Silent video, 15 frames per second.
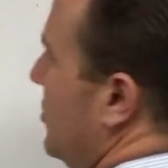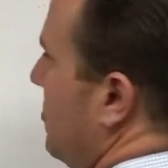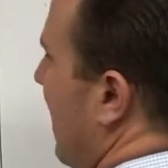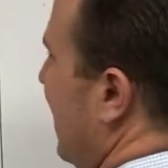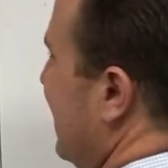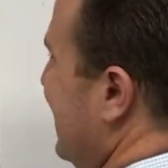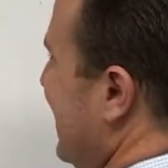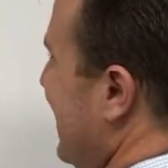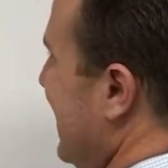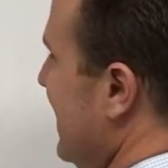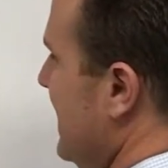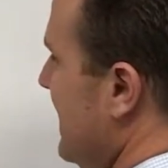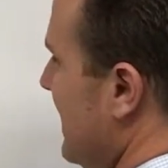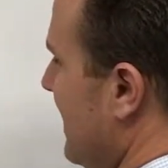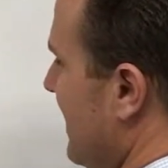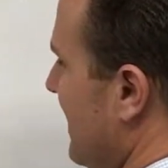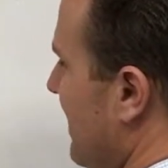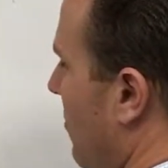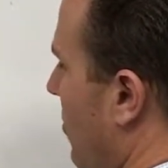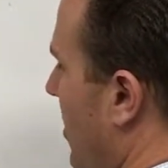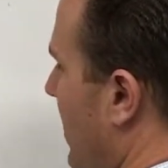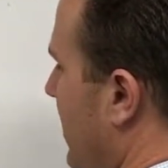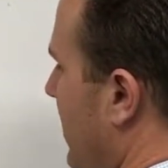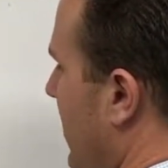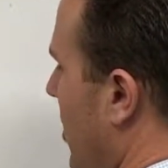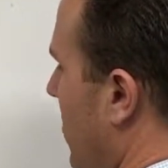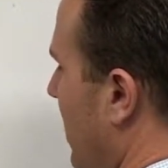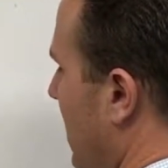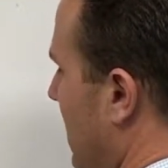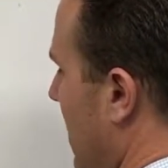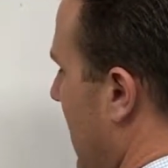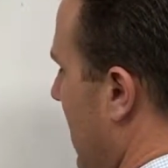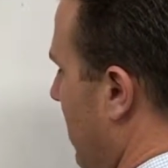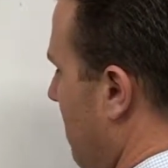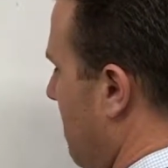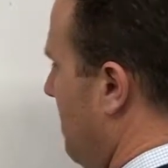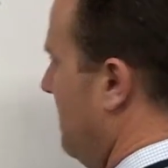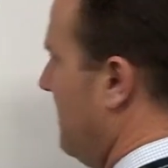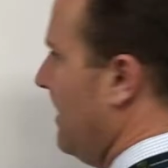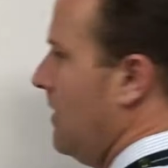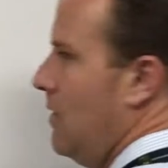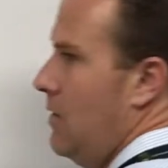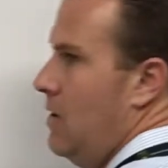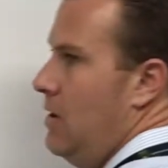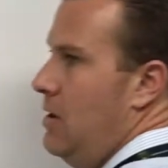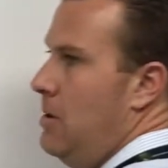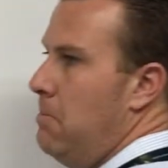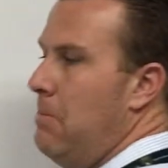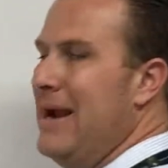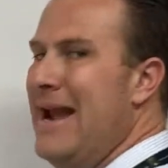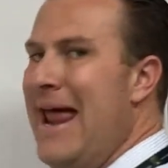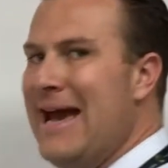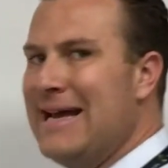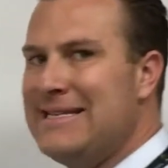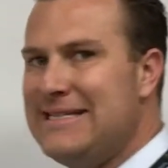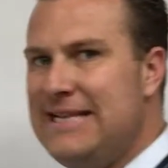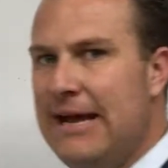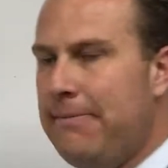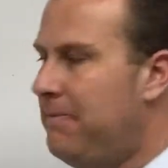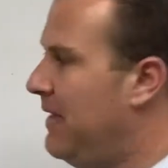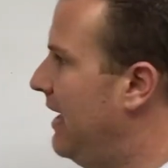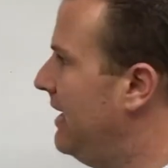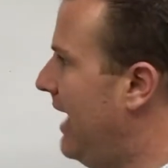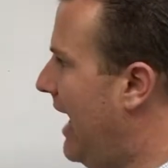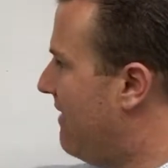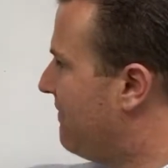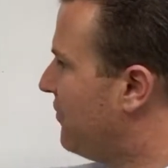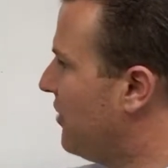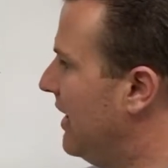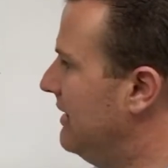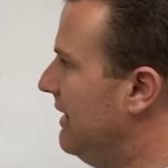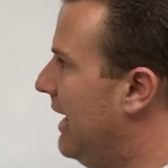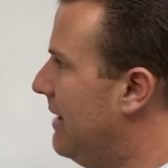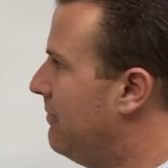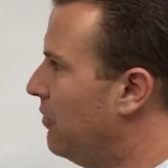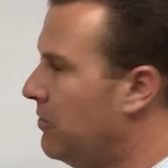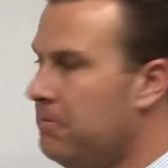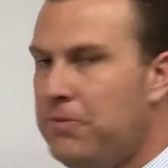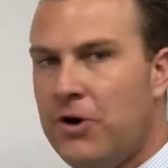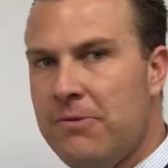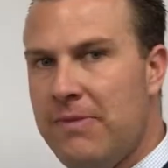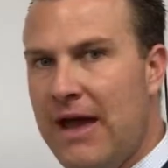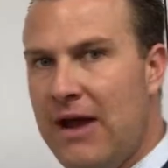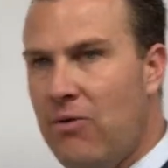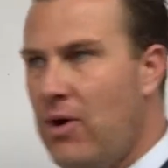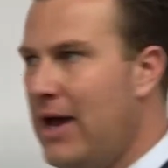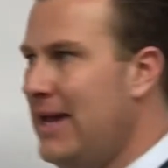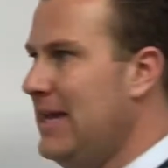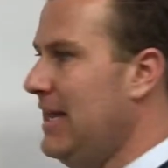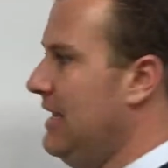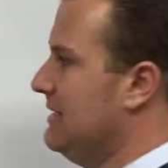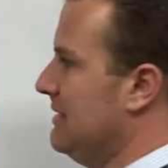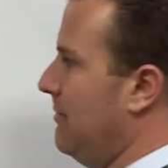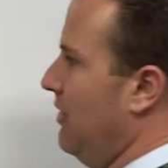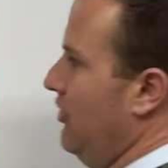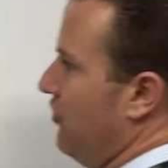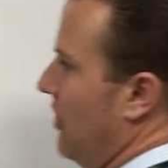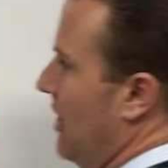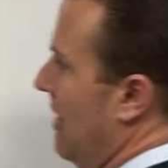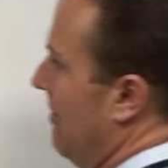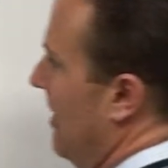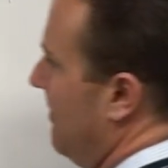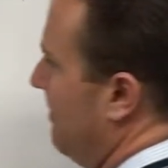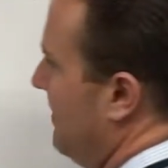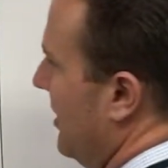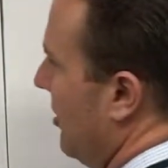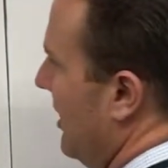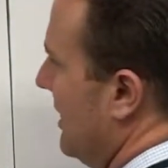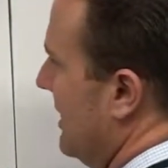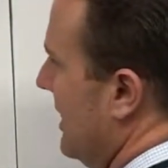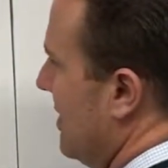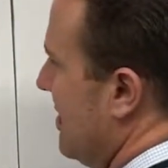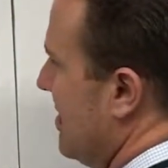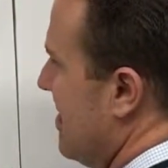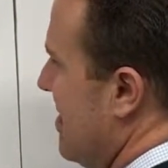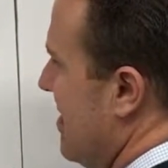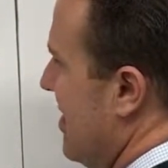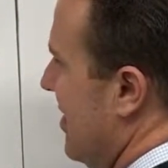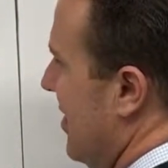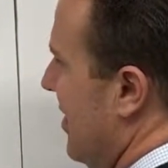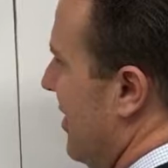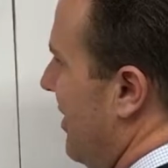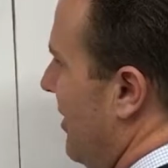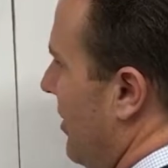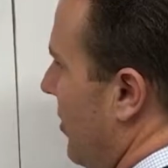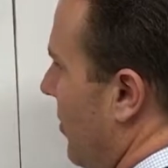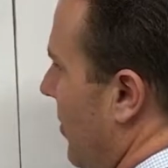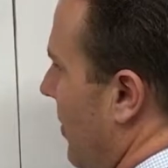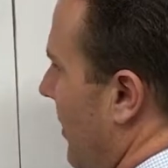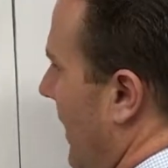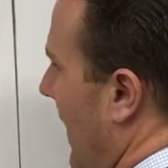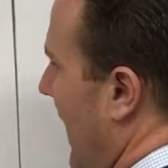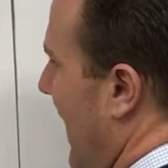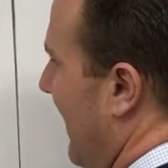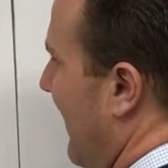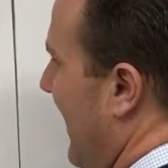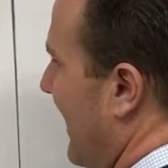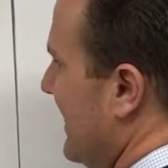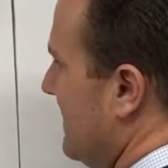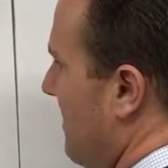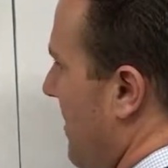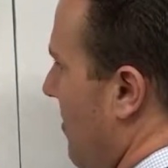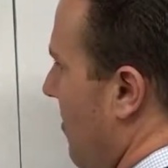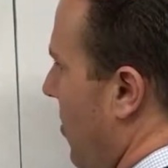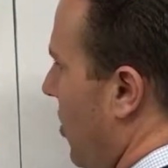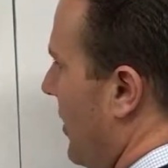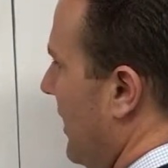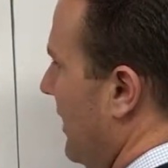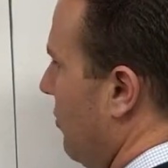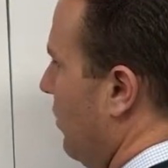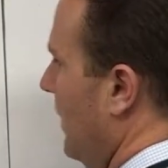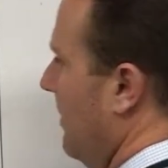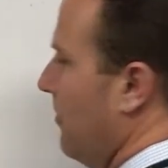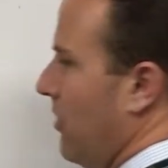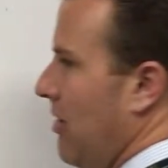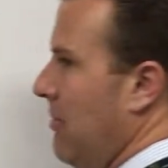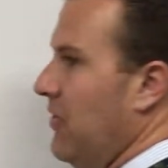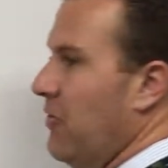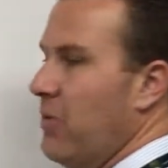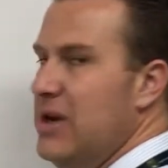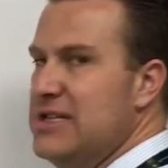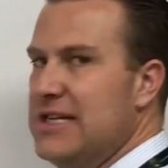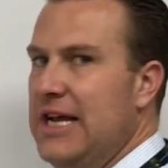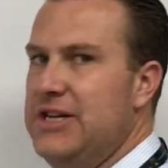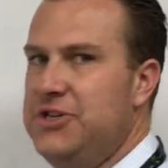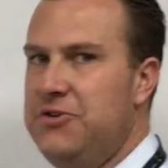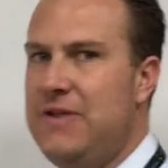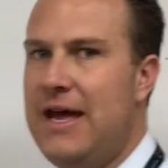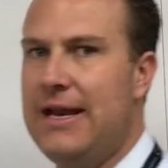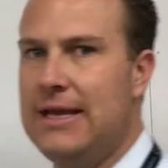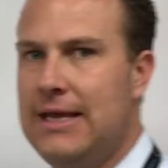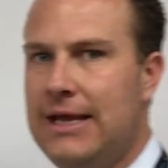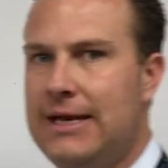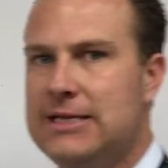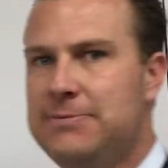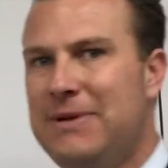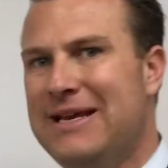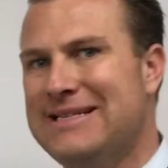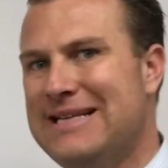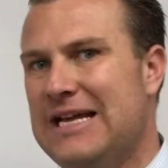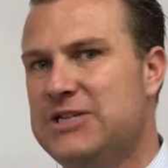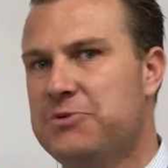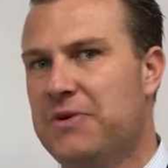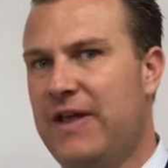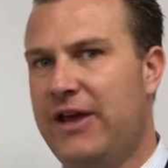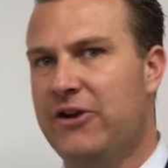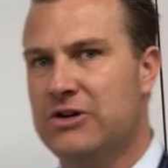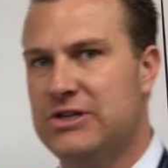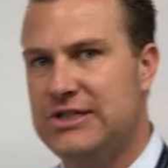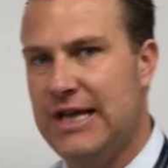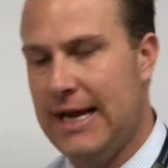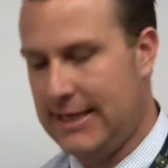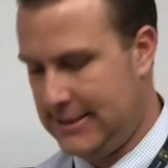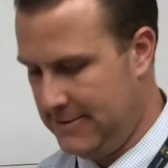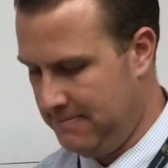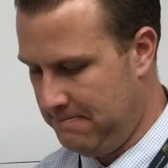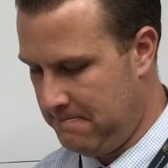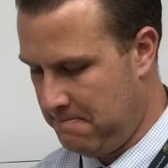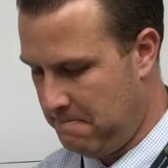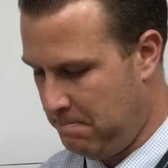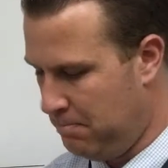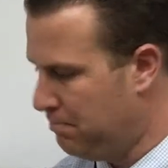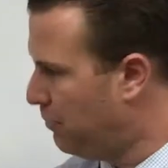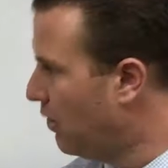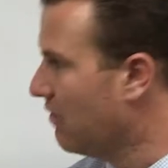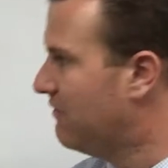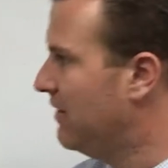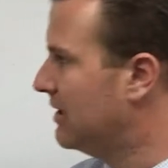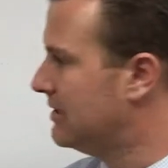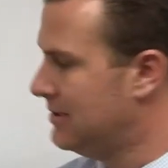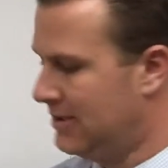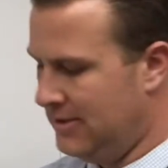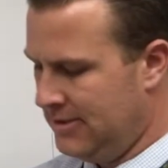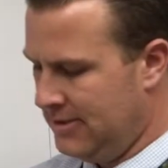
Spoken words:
to do my D1 going down. My next step then, after I label and put them that way, is I'm going to draw my period here. And that is my market equilibrium. And the reason I do that again is because that's where they intersect. Perfect.